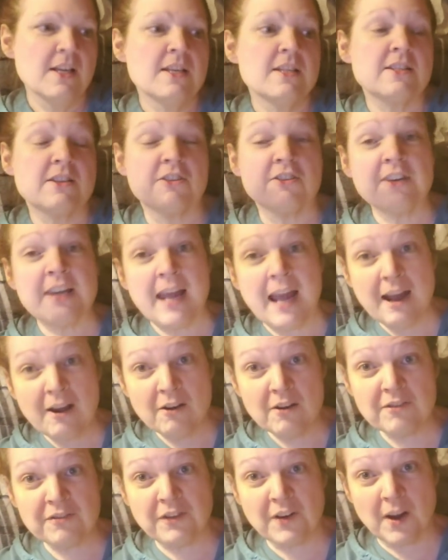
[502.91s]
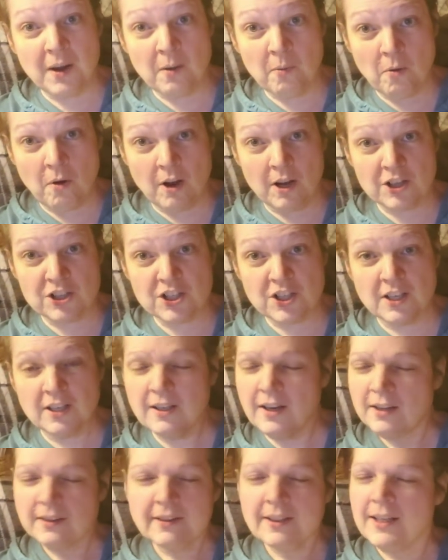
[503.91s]
So now if I watch it,
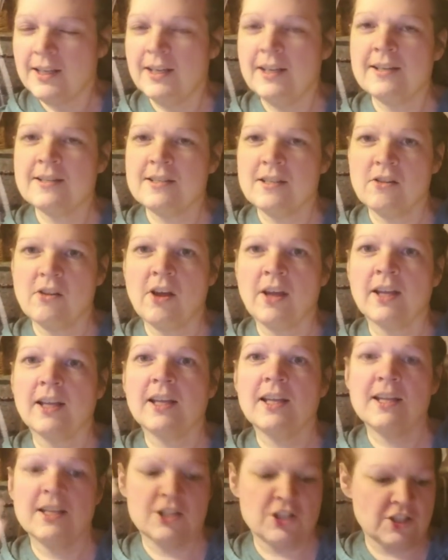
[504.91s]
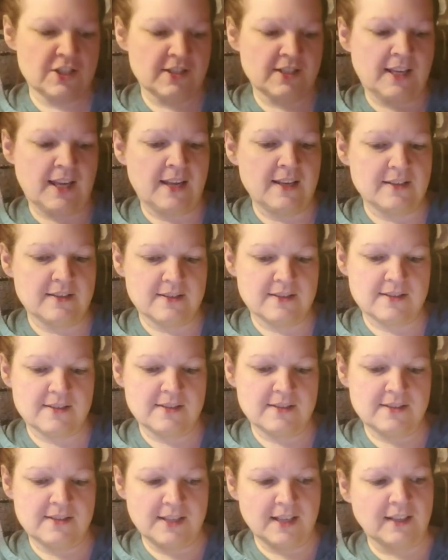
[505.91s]
not that he doesn't like it, it just
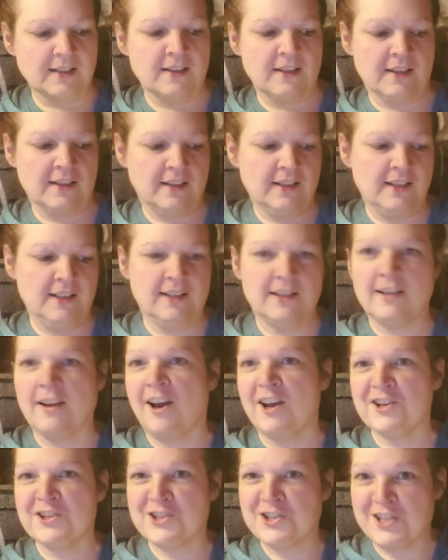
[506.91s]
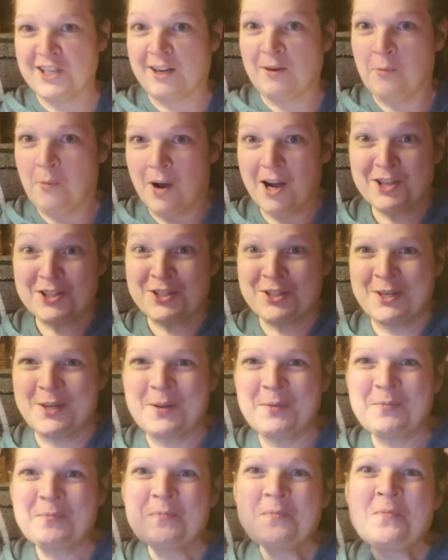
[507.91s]
gets sickening. He got sick of watching
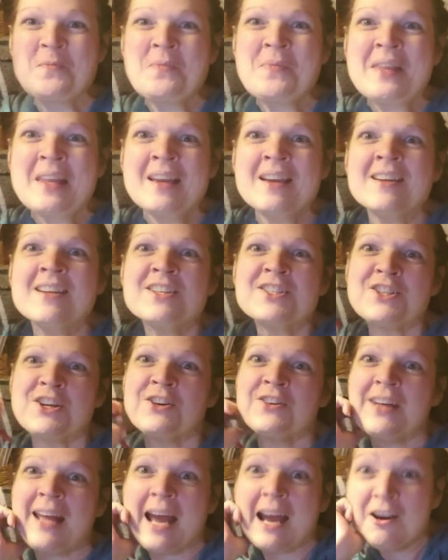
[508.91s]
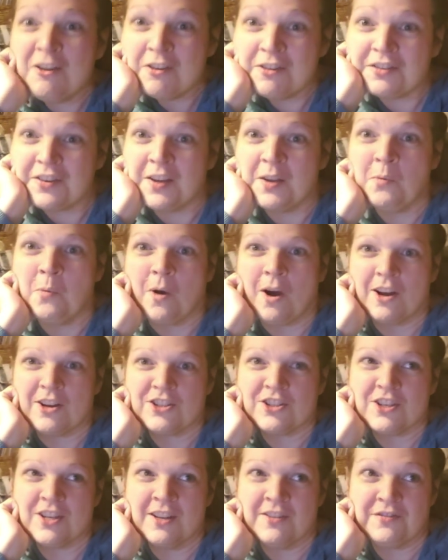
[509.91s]
it. So now if he
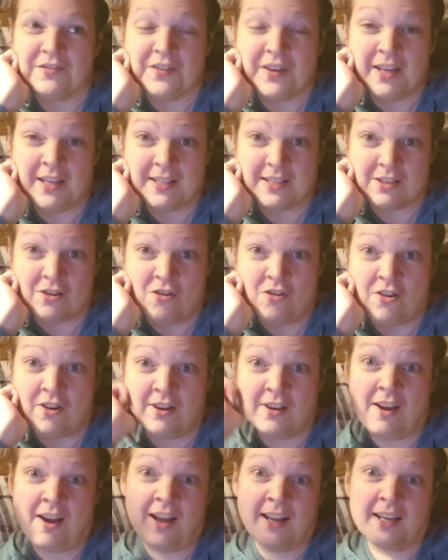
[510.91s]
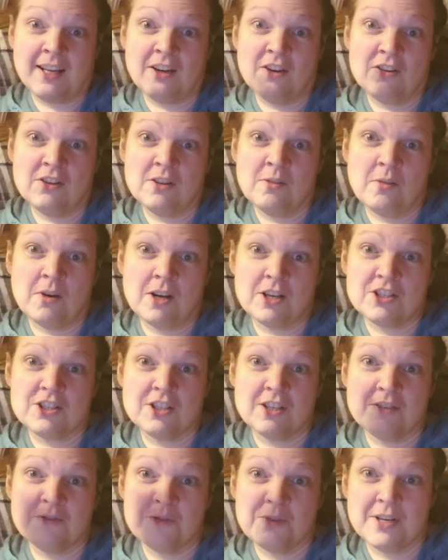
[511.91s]
watch if it's on, I can only watch
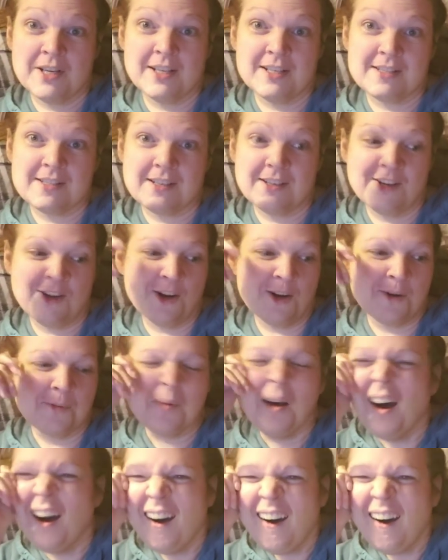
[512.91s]
it if Win isn't home.